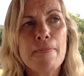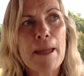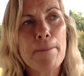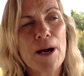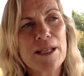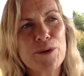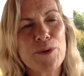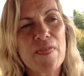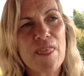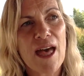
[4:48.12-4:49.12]
And by
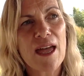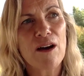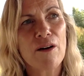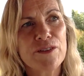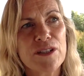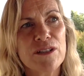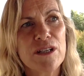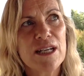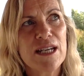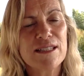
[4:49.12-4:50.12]
doing that, often
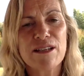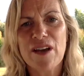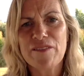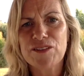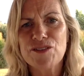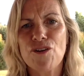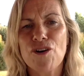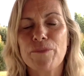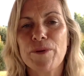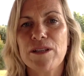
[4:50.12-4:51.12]
instead of having a strong
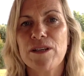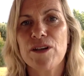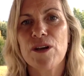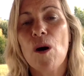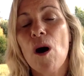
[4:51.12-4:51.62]
opinion, you go,